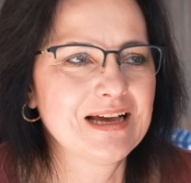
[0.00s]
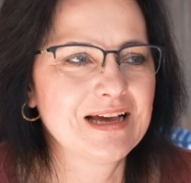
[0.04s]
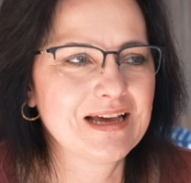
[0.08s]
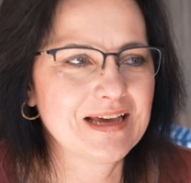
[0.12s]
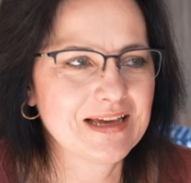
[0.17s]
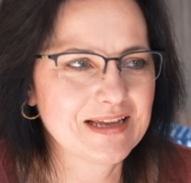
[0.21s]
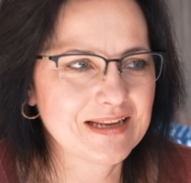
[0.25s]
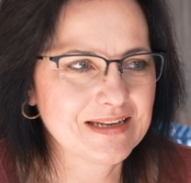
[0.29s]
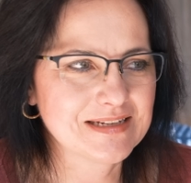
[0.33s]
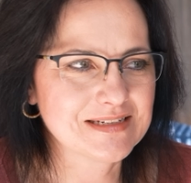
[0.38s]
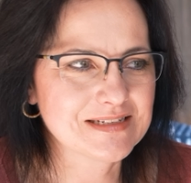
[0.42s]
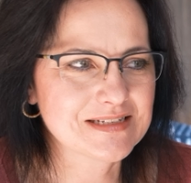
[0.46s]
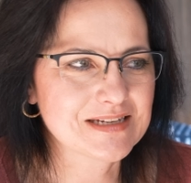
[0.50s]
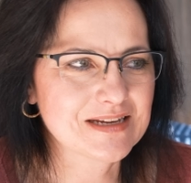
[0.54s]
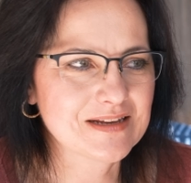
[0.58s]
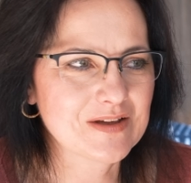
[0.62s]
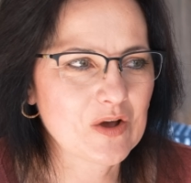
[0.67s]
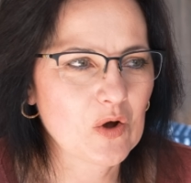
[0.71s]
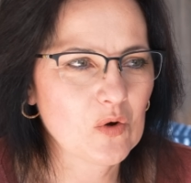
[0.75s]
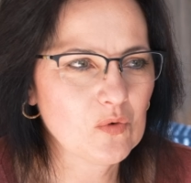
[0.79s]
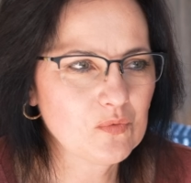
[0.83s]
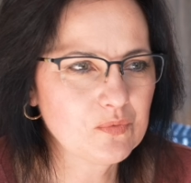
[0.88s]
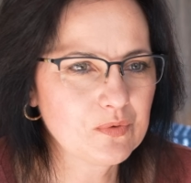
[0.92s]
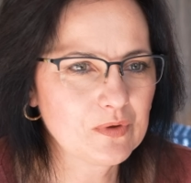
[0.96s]
And
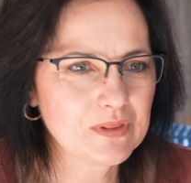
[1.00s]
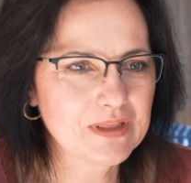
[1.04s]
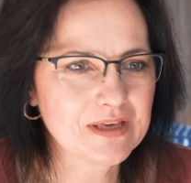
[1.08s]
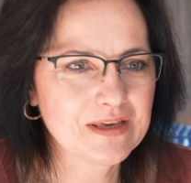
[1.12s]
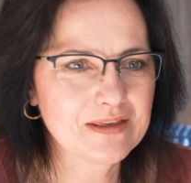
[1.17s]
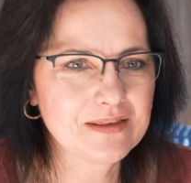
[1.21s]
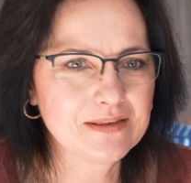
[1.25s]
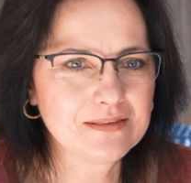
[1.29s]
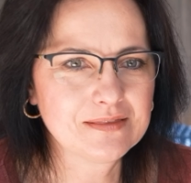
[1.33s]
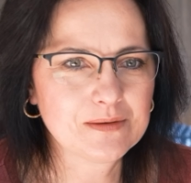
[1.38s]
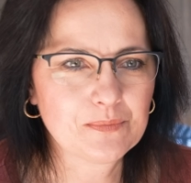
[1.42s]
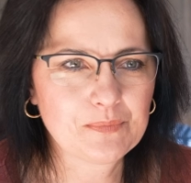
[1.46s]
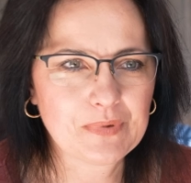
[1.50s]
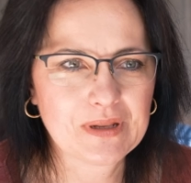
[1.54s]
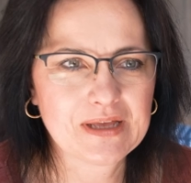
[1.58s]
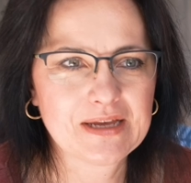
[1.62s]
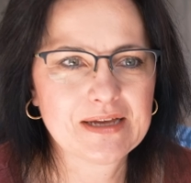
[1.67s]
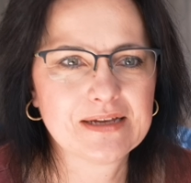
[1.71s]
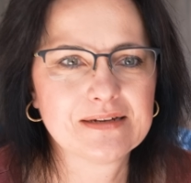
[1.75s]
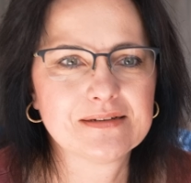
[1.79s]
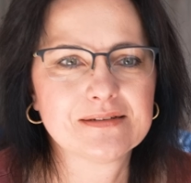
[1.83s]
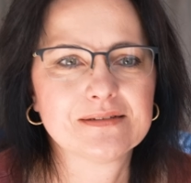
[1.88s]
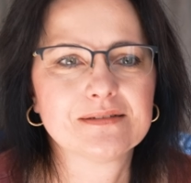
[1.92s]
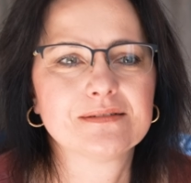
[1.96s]
hopefully the
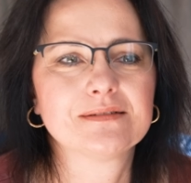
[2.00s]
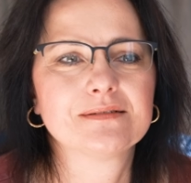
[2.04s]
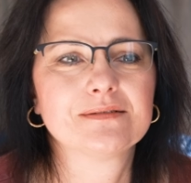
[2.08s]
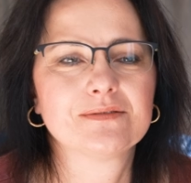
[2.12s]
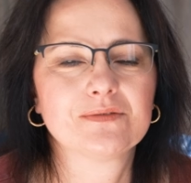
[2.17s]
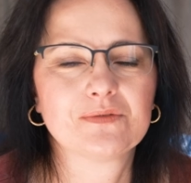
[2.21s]
plan